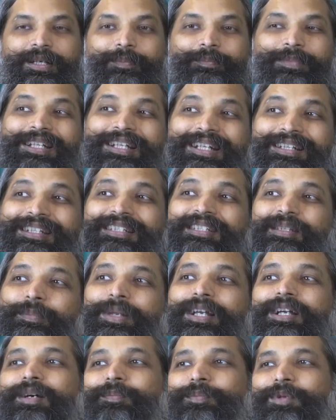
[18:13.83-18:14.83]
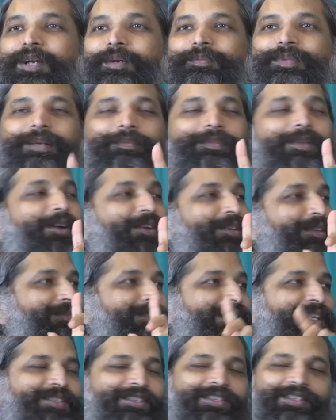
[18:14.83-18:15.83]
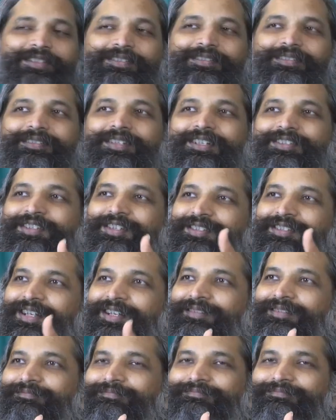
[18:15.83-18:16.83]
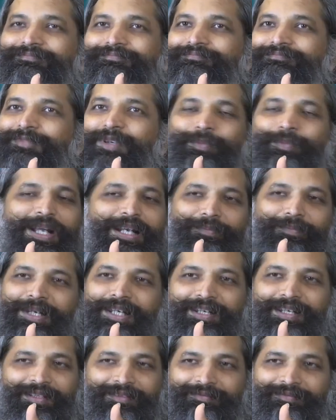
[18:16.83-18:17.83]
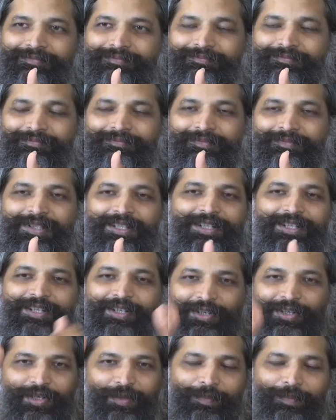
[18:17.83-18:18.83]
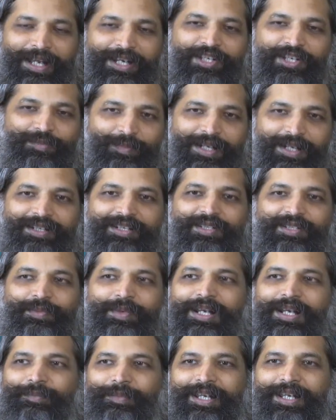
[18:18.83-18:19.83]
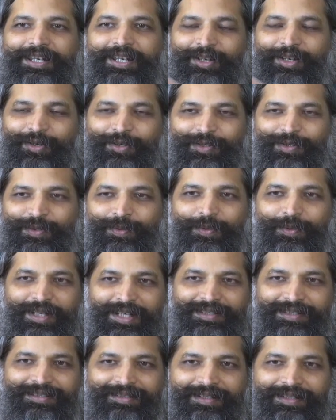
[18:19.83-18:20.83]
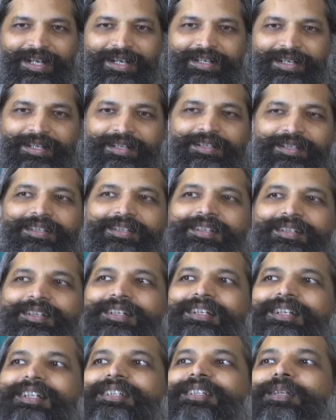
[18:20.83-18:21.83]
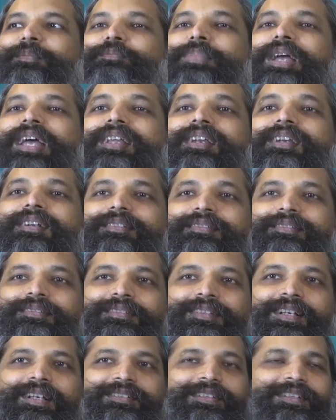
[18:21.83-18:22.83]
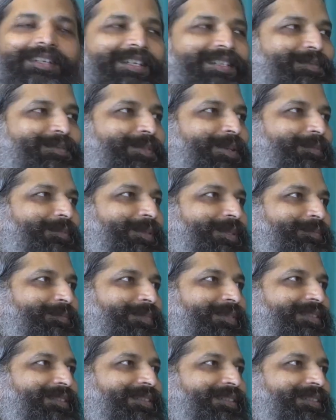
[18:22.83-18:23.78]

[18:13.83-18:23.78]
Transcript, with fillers: But then there's the bigger problem, not of teachers. Teachers are well meaning, your management is well meaning, your school is ready. The parents are the next problem.